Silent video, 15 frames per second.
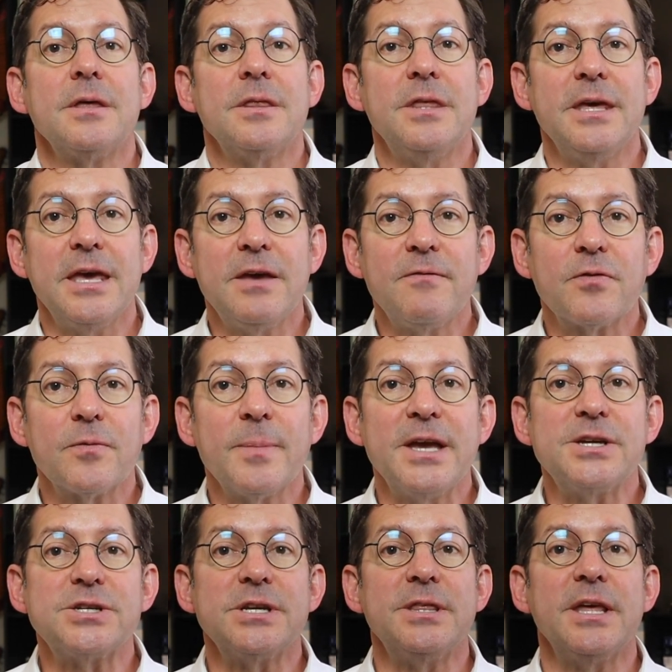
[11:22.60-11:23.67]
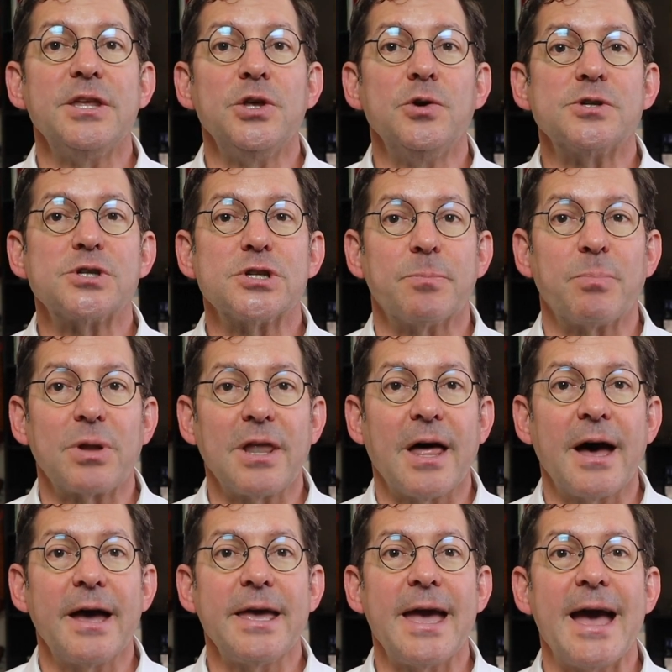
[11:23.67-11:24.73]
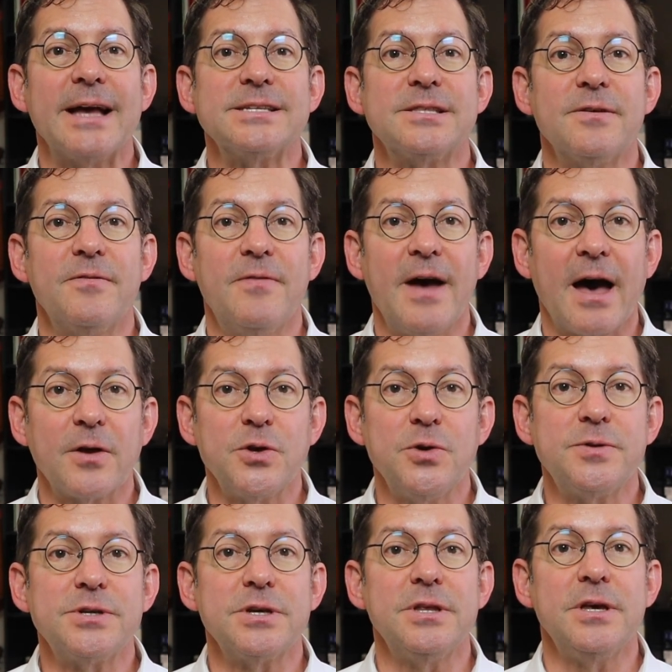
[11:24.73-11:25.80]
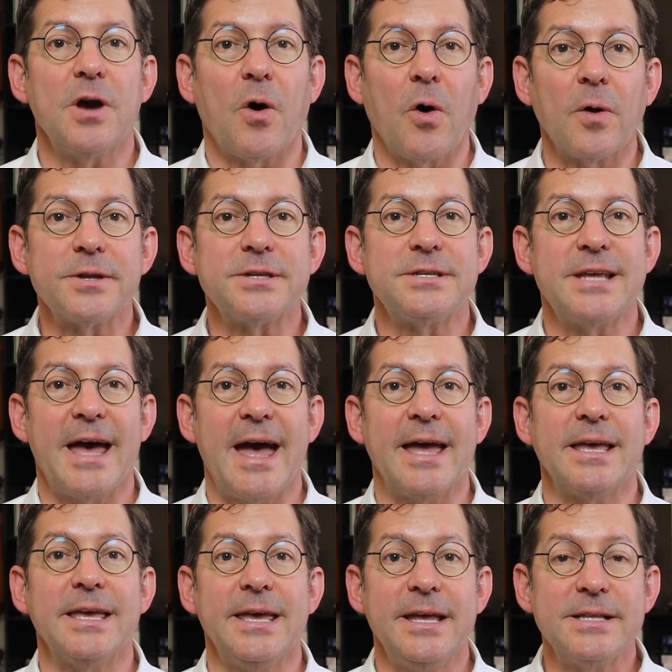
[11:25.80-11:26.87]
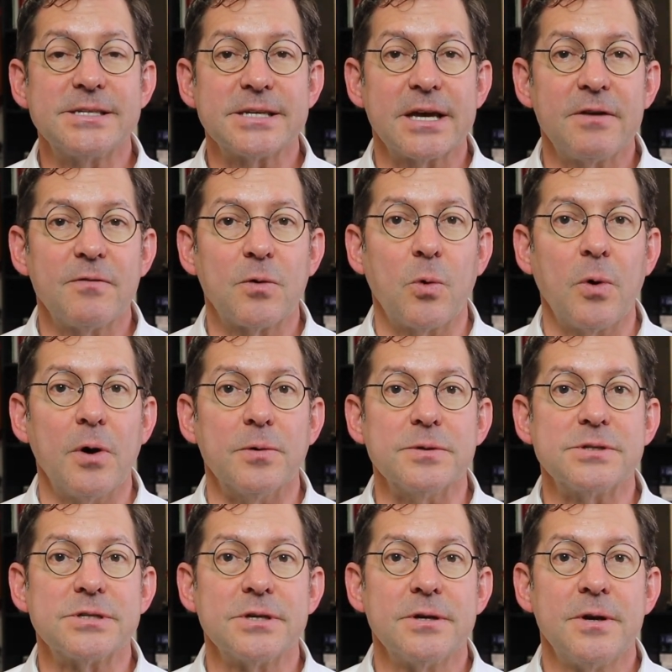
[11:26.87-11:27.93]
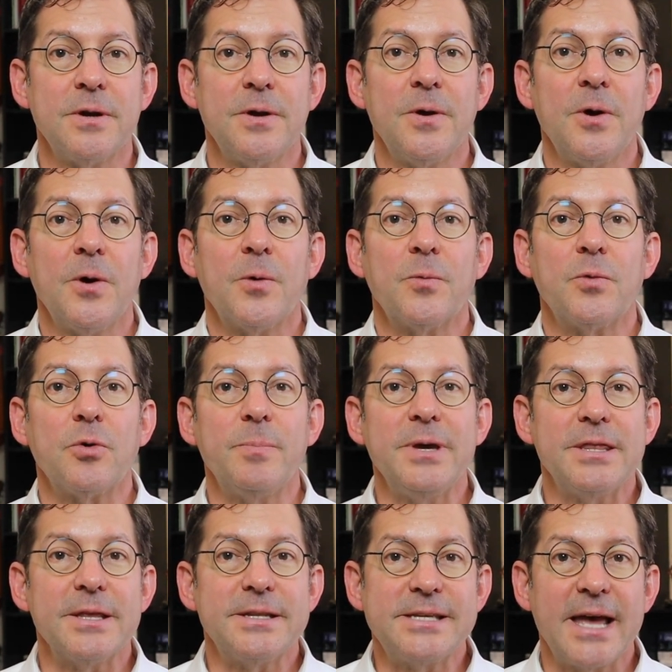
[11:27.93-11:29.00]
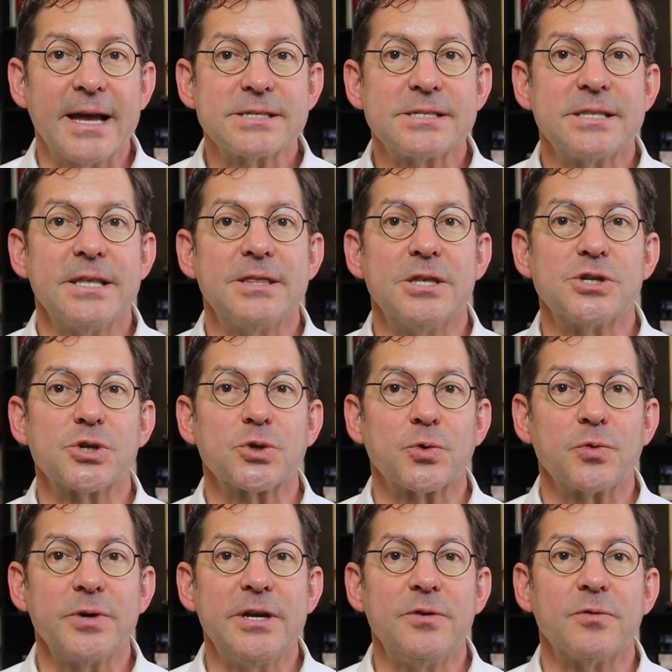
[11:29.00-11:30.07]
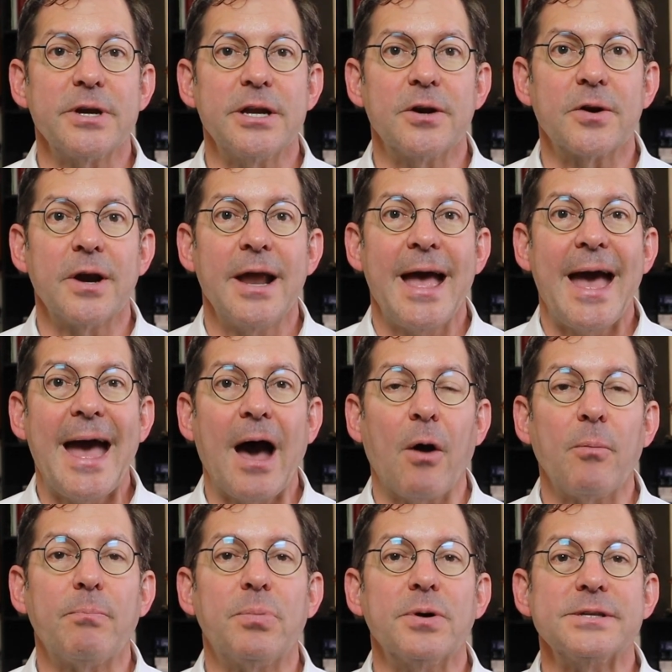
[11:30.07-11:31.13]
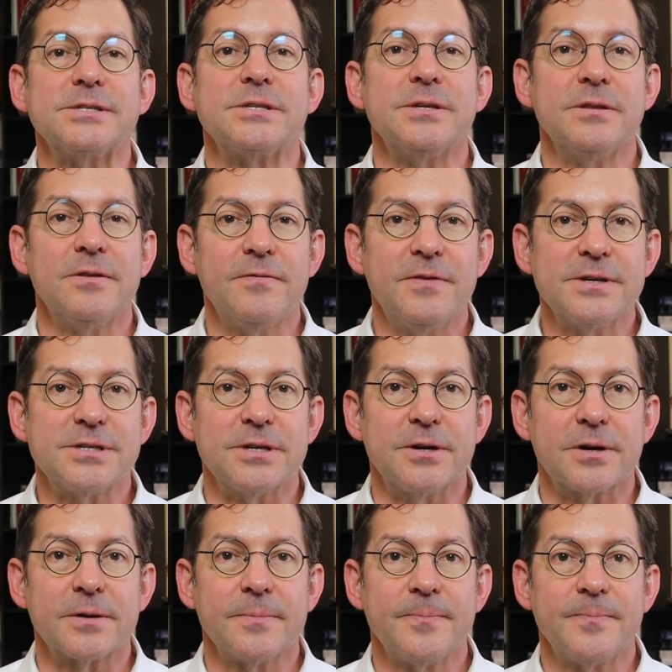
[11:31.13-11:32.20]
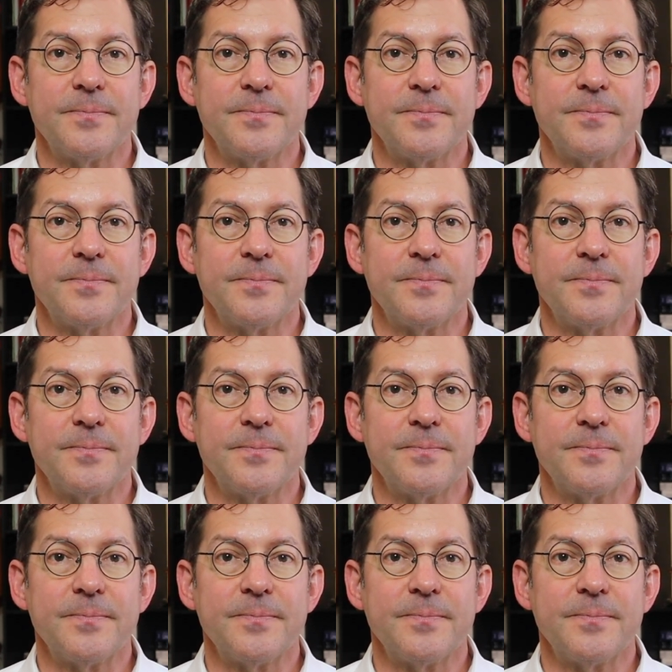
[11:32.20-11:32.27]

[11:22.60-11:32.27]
The information that you supply as the value to the alt tag inside of quotes will be the text that the screen reader outputs to the visitor.